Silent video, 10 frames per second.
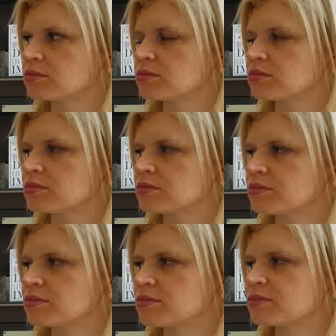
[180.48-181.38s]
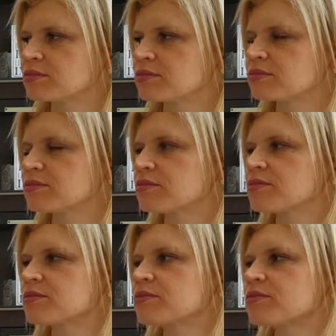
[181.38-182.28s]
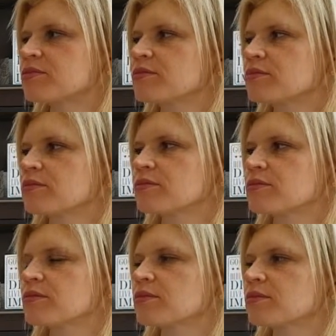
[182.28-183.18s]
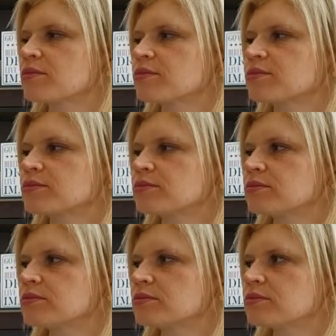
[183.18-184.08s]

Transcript: (silent)